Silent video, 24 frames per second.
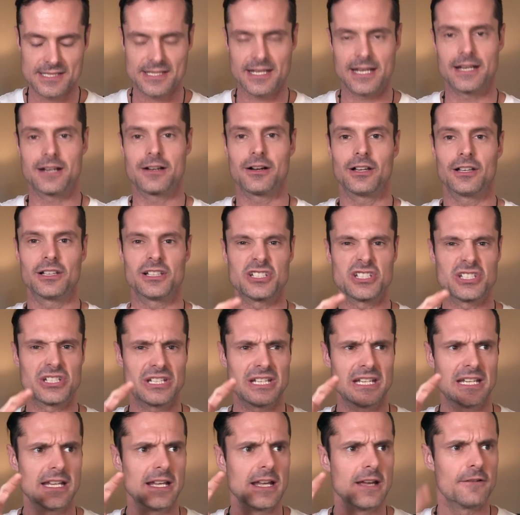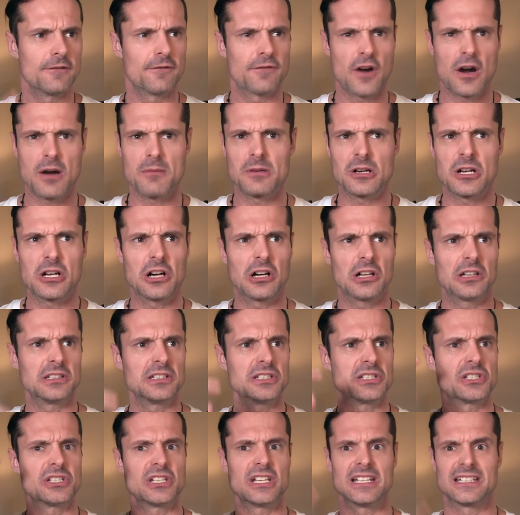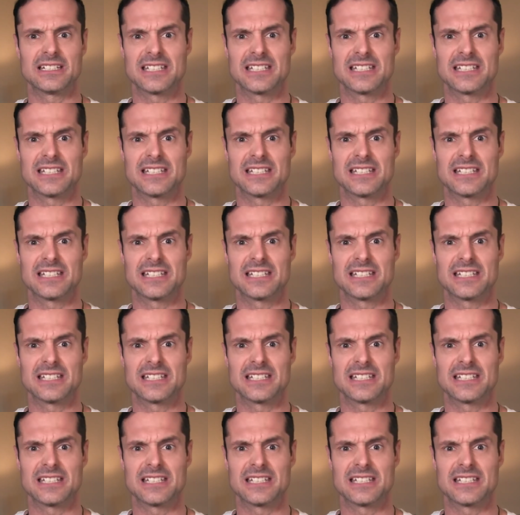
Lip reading: psychology, pharmacology,